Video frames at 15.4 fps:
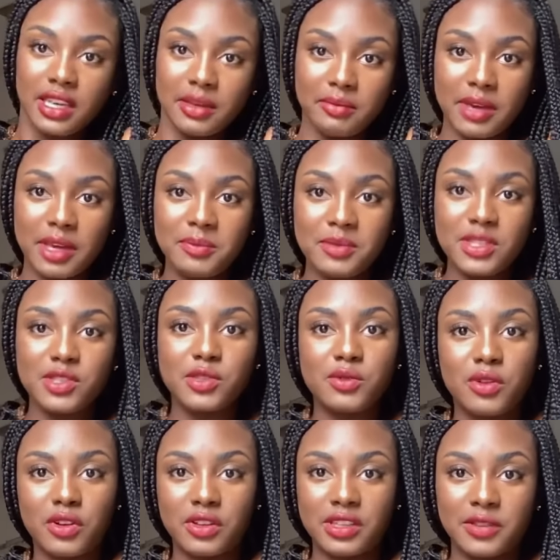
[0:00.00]
might be too
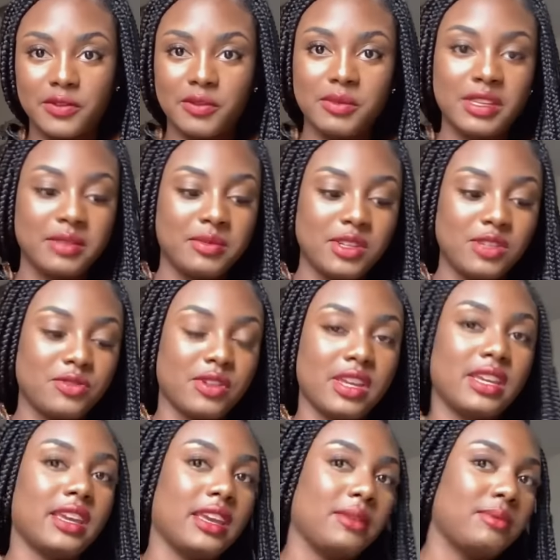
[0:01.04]
early for me to be
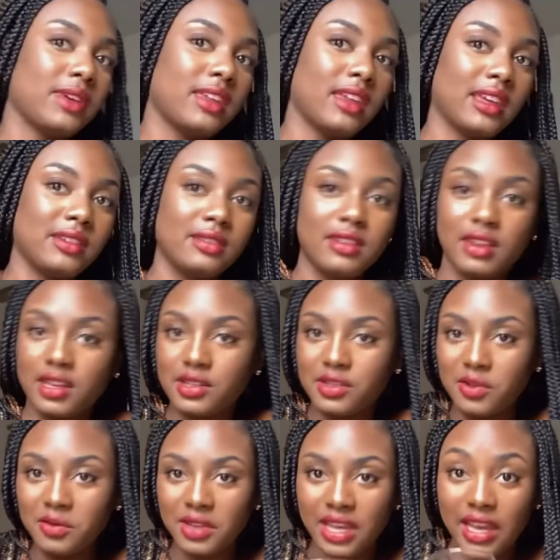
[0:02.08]
drinking, but I
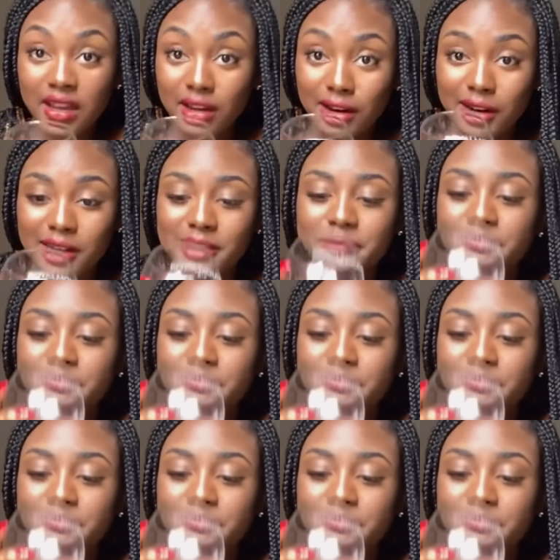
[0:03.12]
don't care.